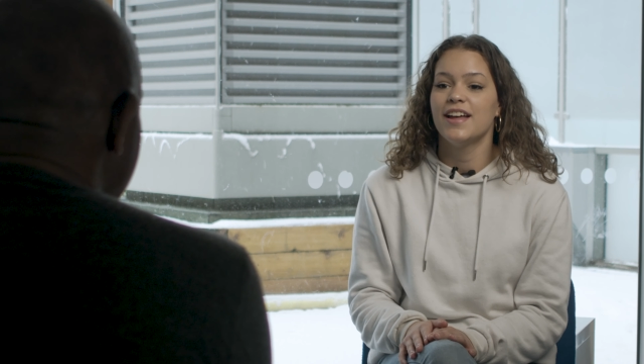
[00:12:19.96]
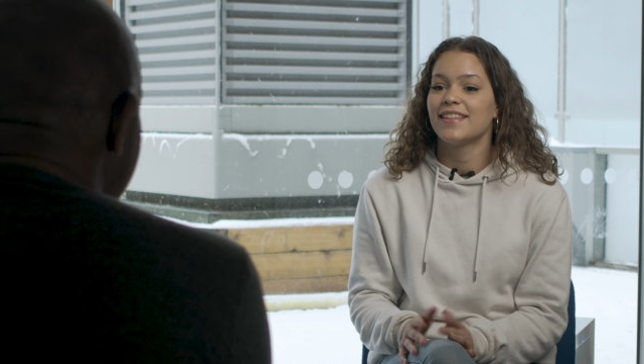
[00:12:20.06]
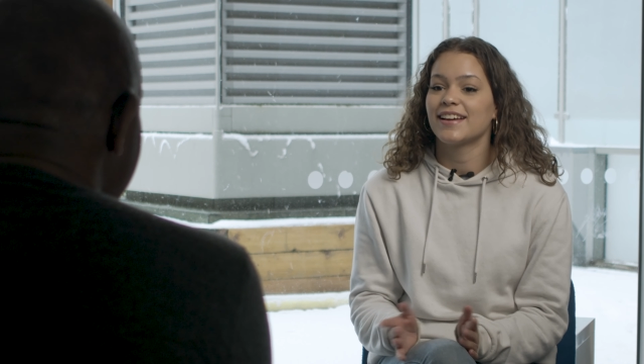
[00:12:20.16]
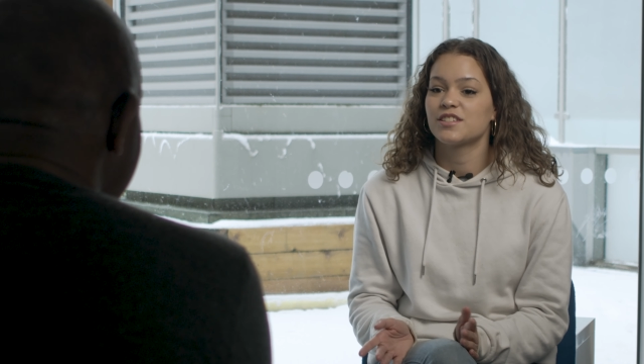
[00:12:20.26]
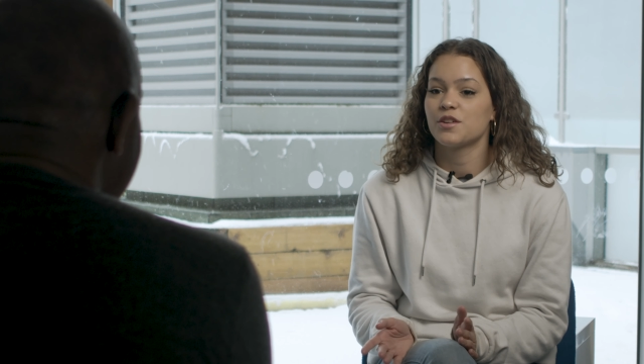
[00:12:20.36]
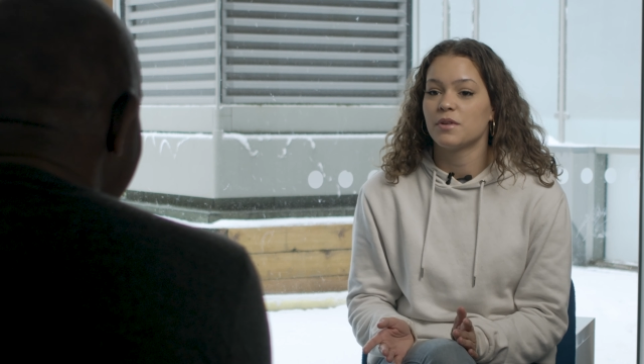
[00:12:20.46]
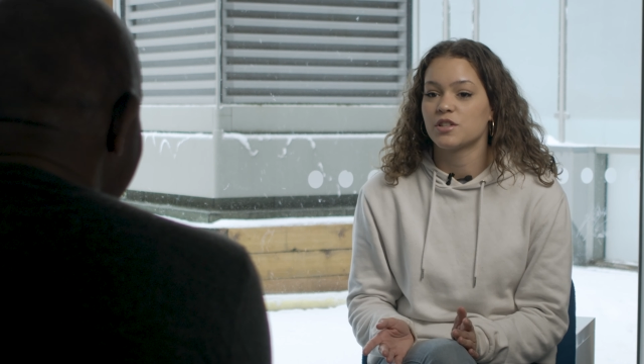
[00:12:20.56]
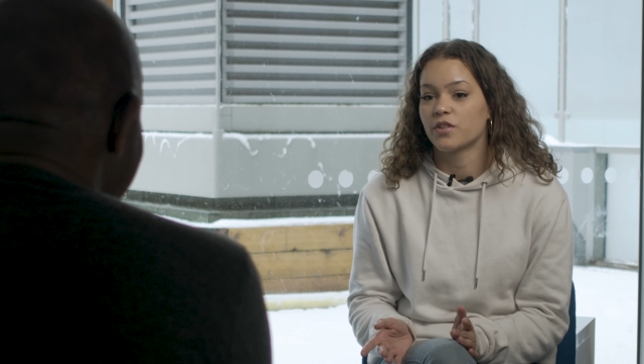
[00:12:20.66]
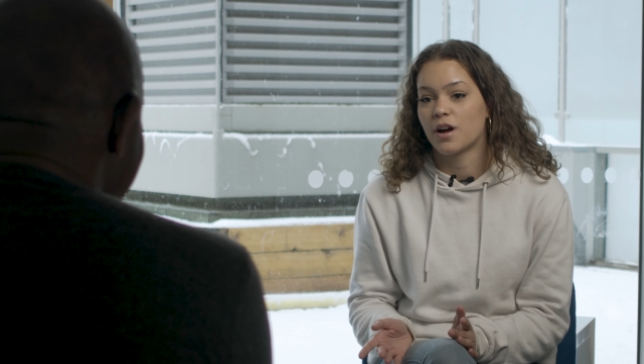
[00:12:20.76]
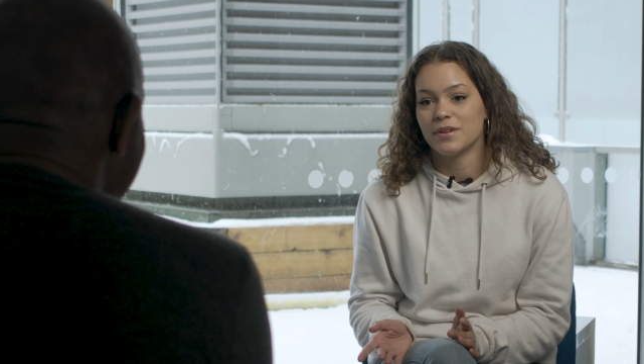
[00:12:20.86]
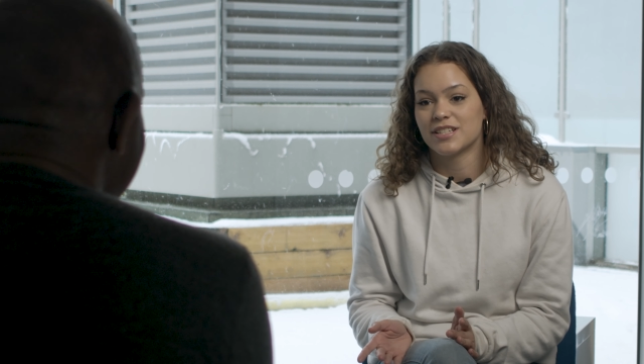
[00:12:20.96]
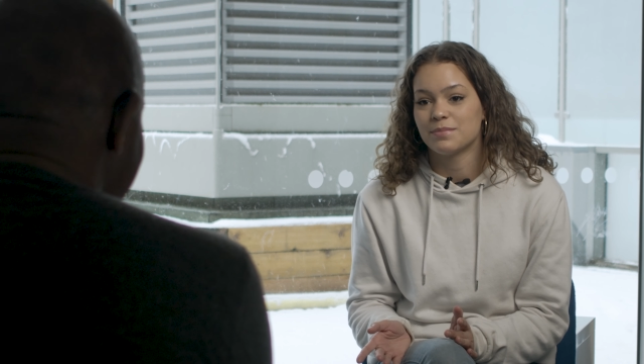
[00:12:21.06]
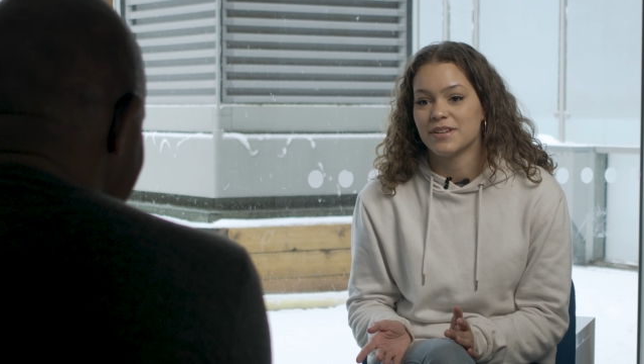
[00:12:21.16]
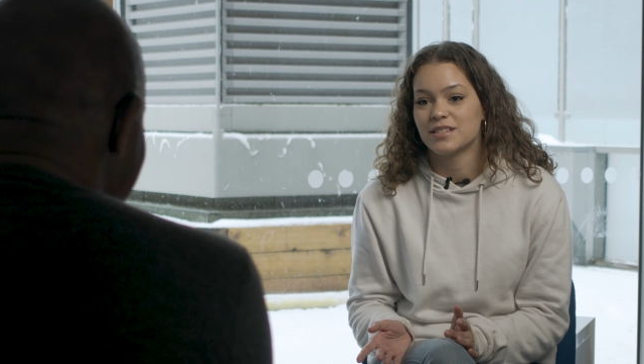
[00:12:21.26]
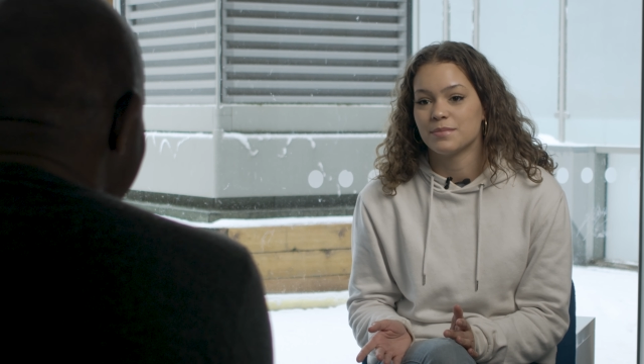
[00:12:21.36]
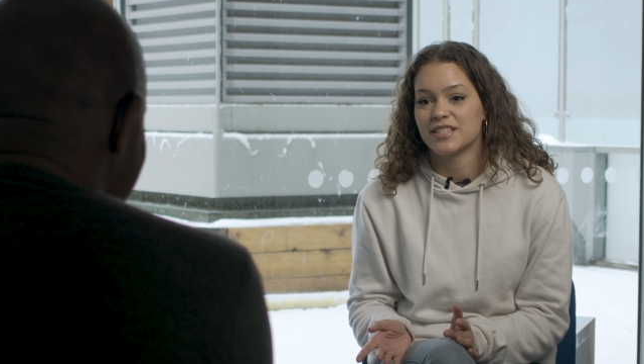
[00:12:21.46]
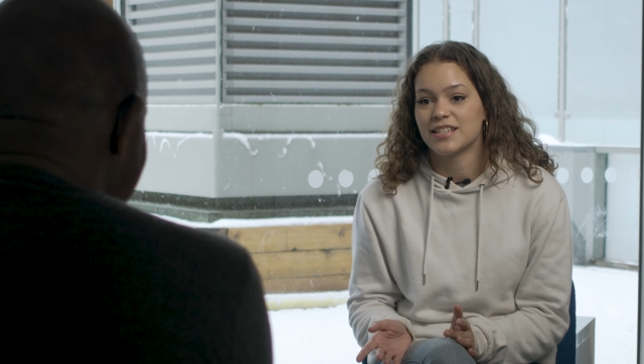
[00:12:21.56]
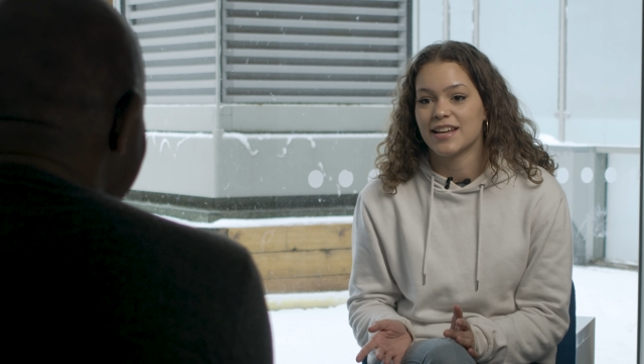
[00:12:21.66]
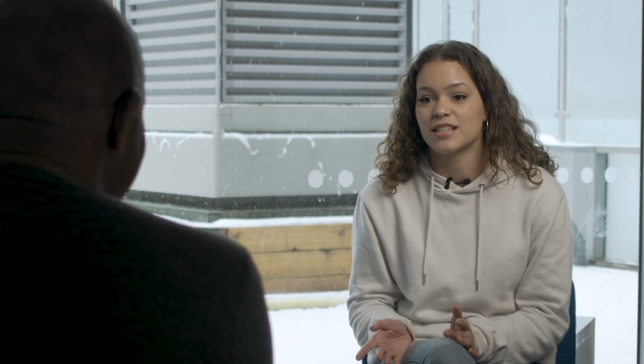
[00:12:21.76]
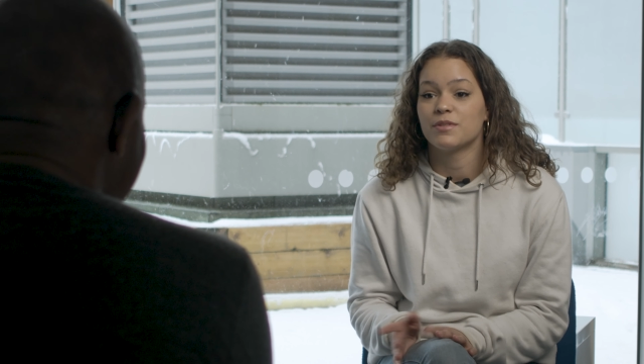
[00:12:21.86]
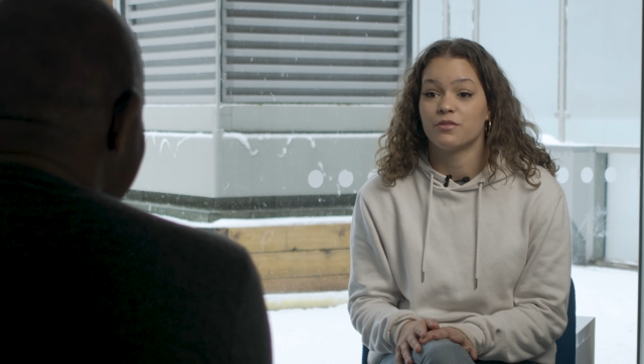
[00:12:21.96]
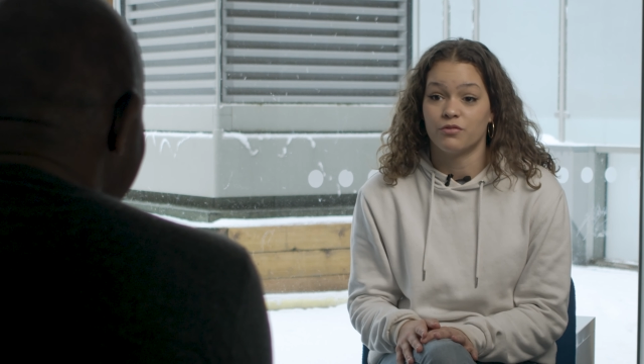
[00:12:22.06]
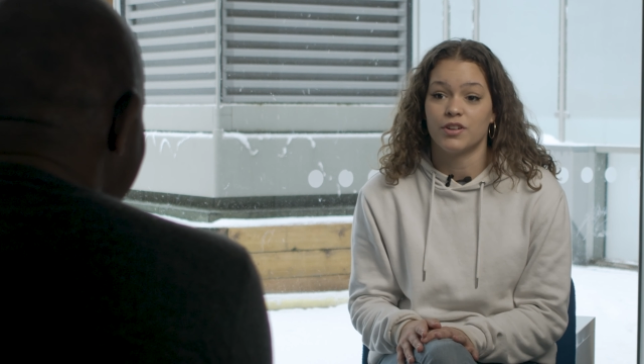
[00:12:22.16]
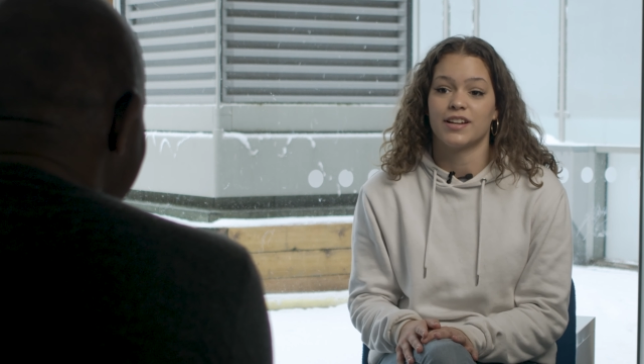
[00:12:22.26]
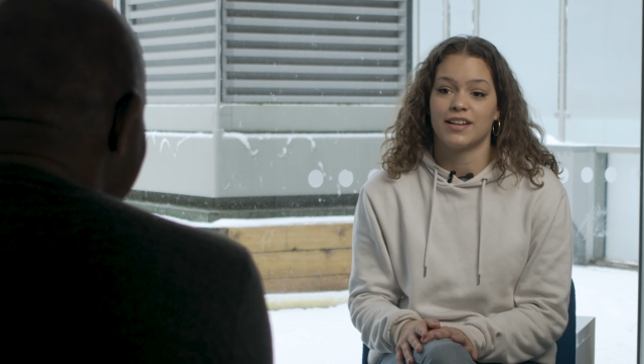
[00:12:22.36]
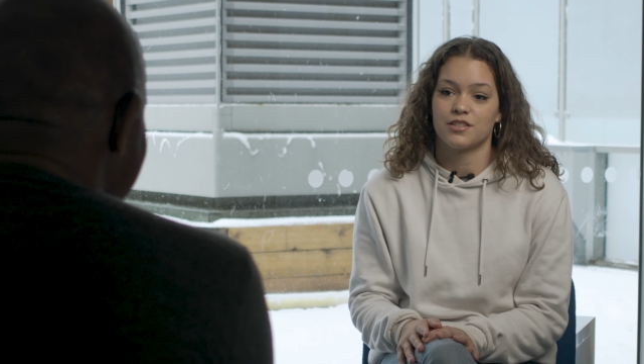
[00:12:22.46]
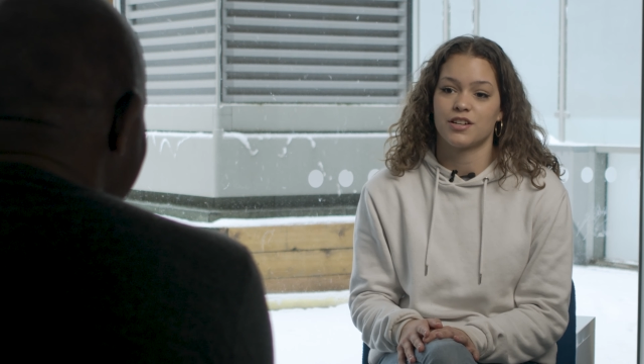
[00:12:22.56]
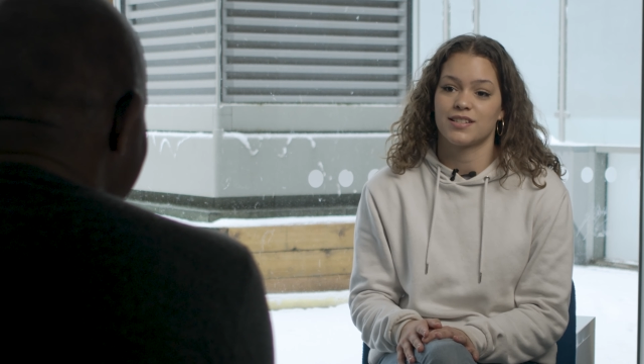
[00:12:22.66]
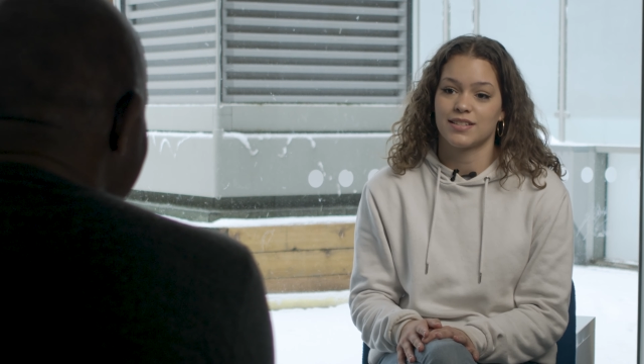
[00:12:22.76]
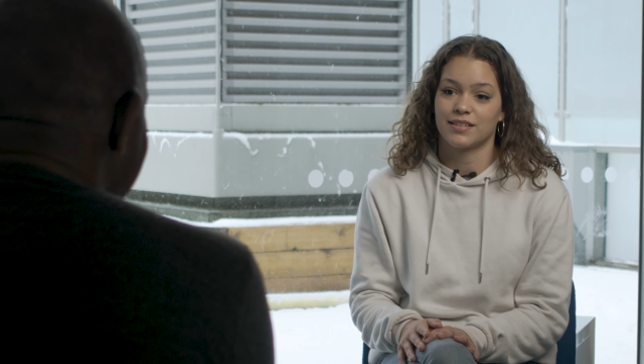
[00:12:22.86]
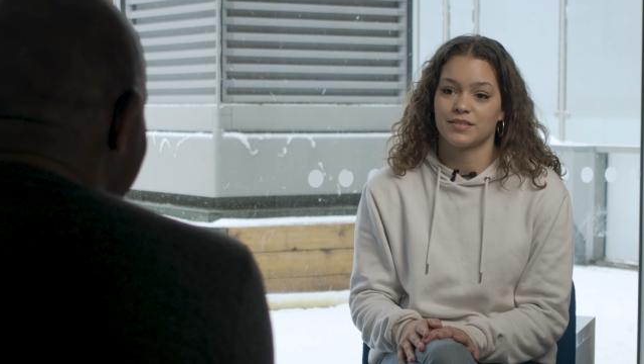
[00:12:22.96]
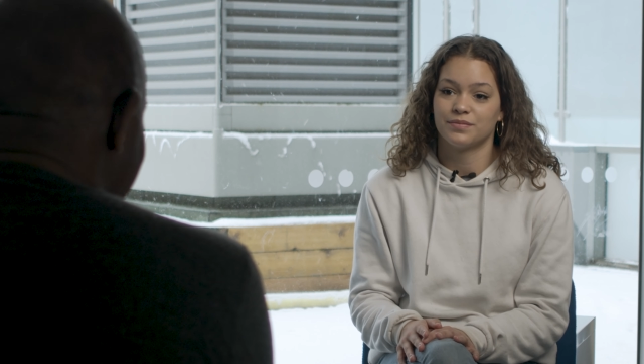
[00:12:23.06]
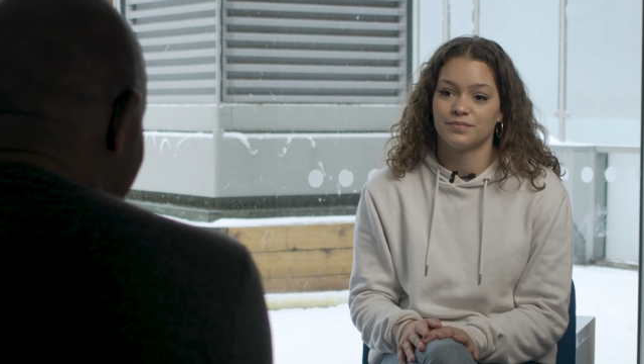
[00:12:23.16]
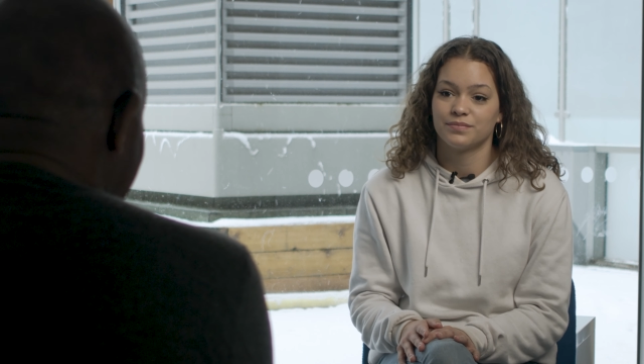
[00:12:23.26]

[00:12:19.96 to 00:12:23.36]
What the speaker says: Thanks so much for coming to speak to me today. It's been really interesting.